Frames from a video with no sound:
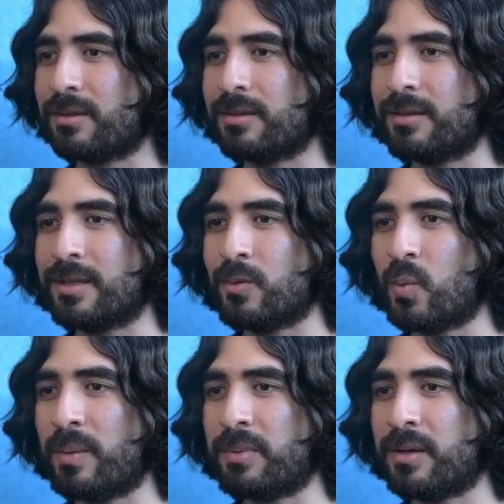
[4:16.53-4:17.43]
the
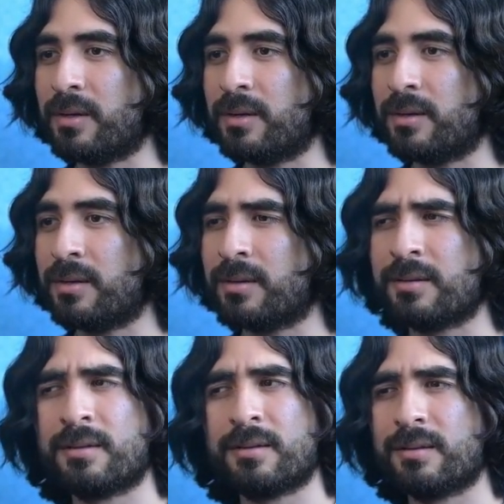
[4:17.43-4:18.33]
weapon
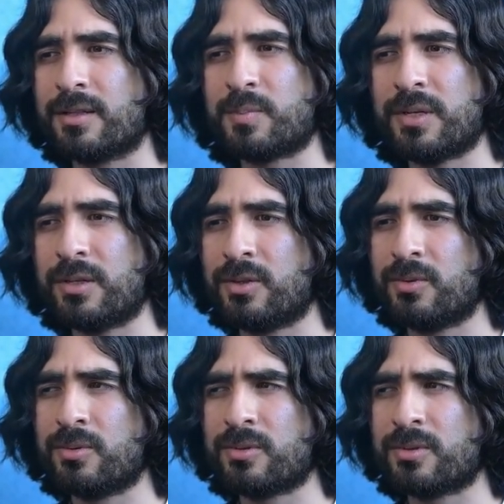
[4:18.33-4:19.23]
that's being
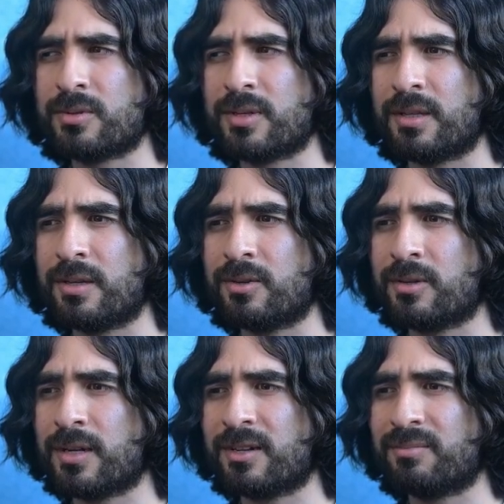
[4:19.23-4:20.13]
used. Can the
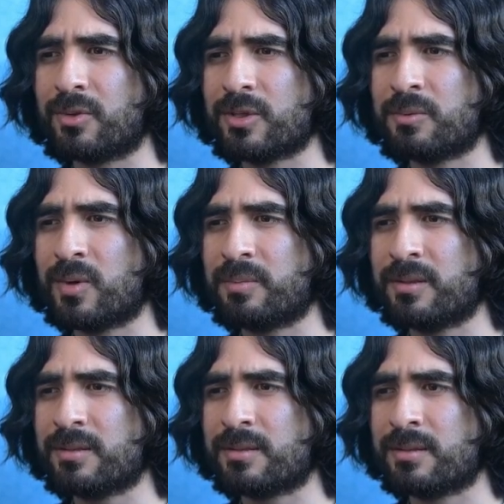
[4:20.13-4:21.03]
ogre have multiple
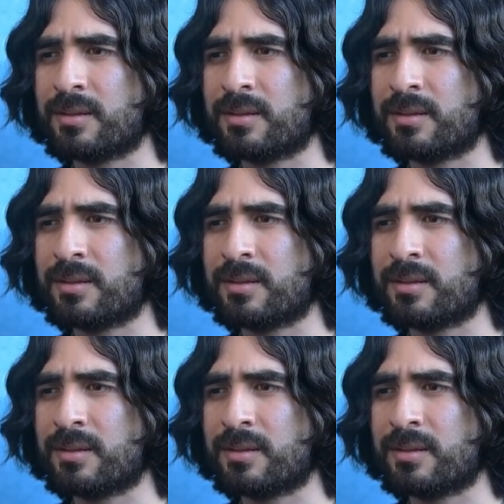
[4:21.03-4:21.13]
weapons?